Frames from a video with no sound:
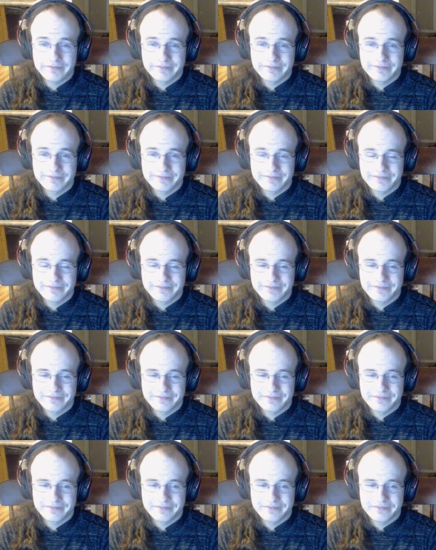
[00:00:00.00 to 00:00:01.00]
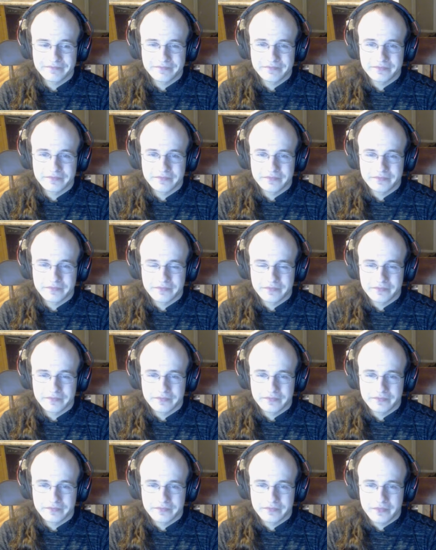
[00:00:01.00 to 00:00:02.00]

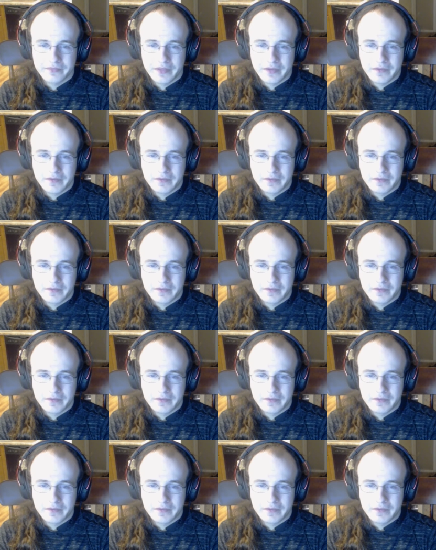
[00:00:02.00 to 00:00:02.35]
(silence)